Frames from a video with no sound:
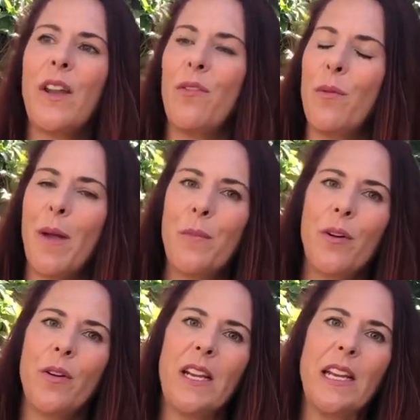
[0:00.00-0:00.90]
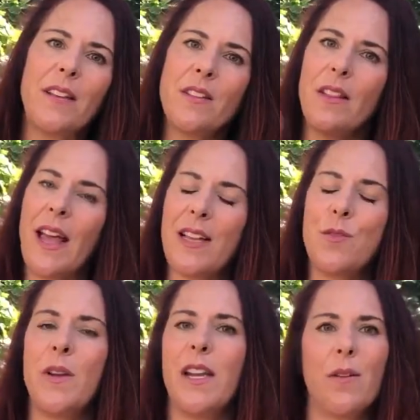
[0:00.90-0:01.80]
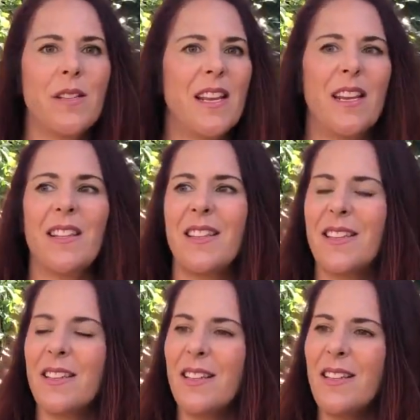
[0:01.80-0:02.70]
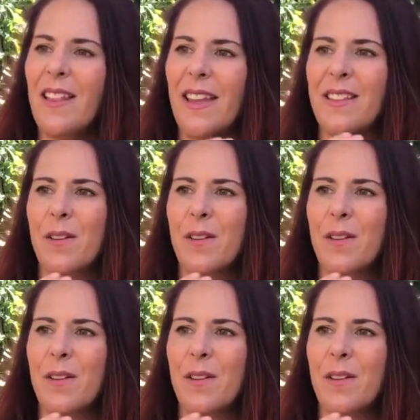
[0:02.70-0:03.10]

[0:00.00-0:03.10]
remember, last week I was saying this isn't like